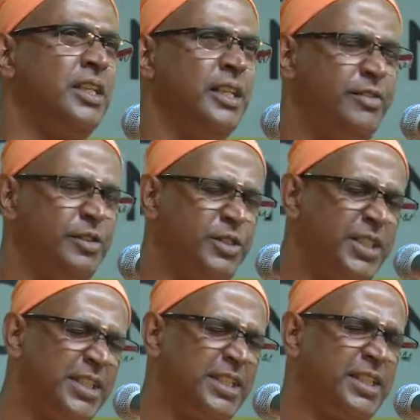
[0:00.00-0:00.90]
If you
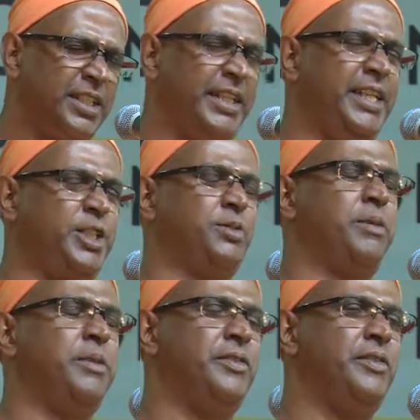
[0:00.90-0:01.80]
just read
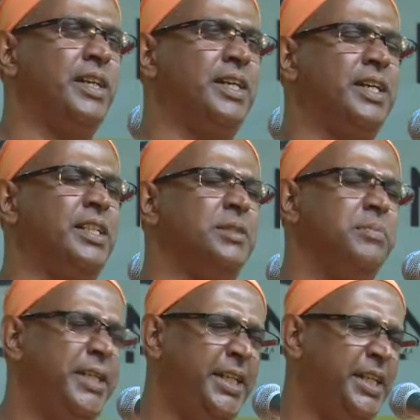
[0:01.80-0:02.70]
Swami Vivekananda,
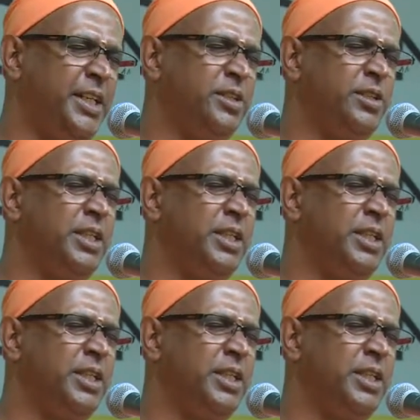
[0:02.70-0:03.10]
meditate on